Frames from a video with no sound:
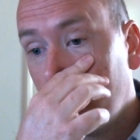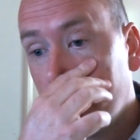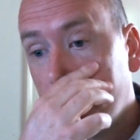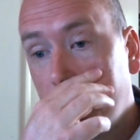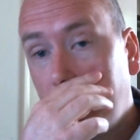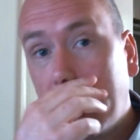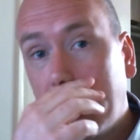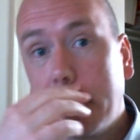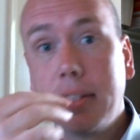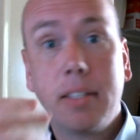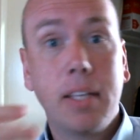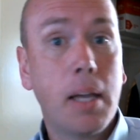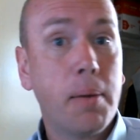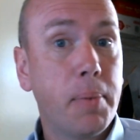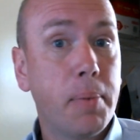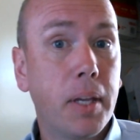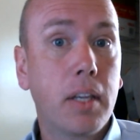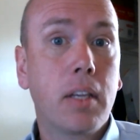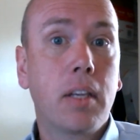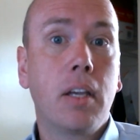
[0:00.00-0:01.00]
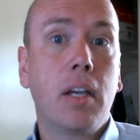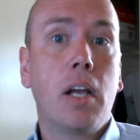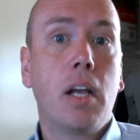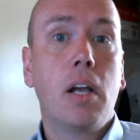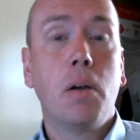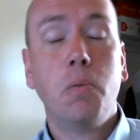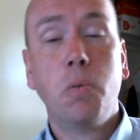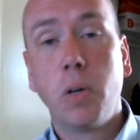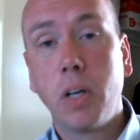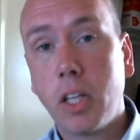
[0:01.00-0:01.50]
pandemic
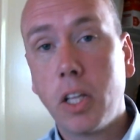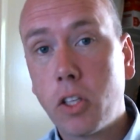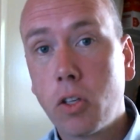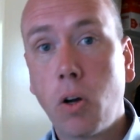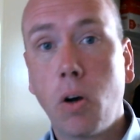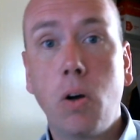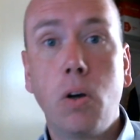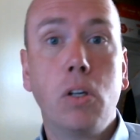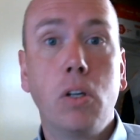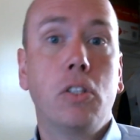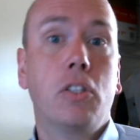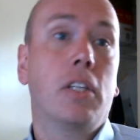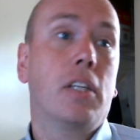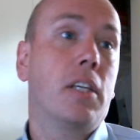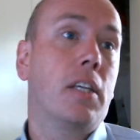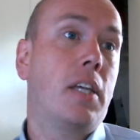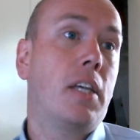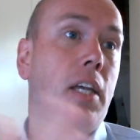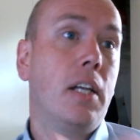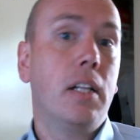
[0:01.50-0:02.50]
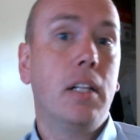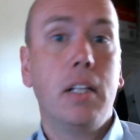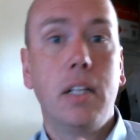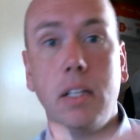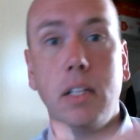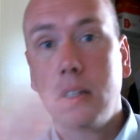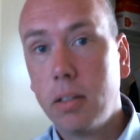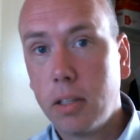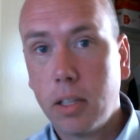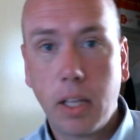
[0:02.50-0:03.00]
run its course and
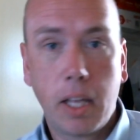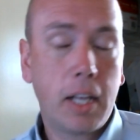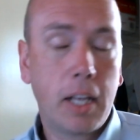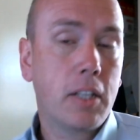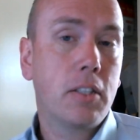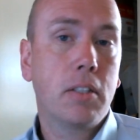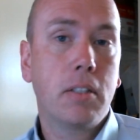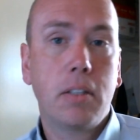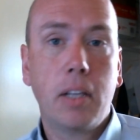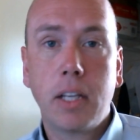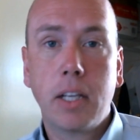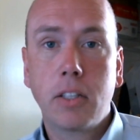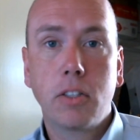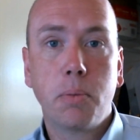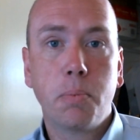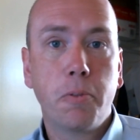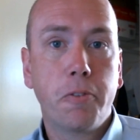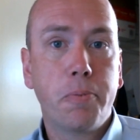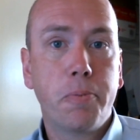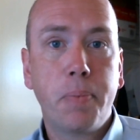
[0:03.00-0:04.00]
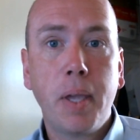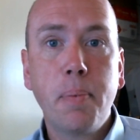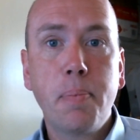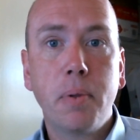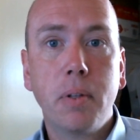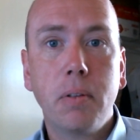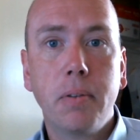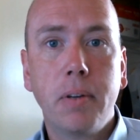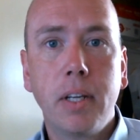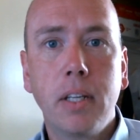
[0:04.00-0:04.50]
kill X number of people,
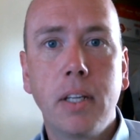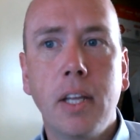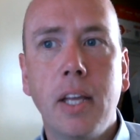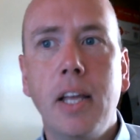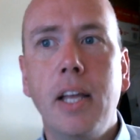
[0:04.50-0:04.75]
right?